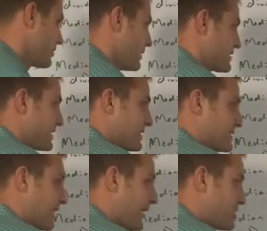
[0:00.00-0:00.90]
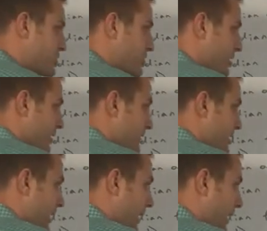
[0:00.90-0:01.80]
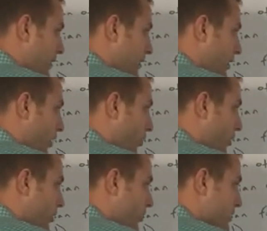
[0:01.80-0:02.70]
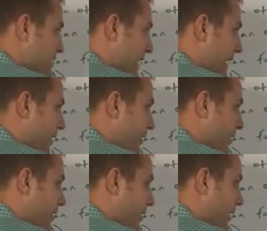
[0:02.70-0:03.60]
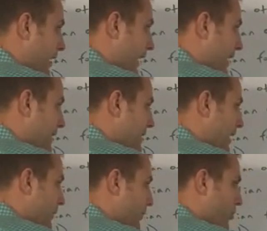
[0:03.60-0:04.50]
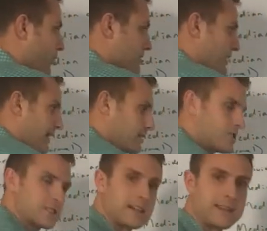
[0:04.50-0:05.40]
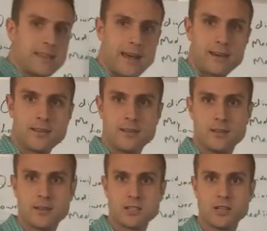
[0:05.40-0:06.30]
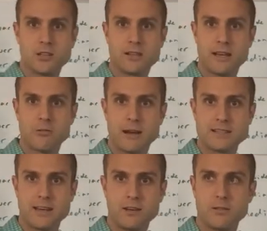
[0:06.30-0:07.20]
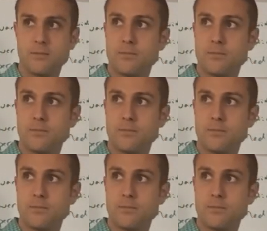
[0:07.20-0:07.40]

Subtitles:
It's going to touch the lower quartile and the upper quartile just like that. It's going to look like a rectangle.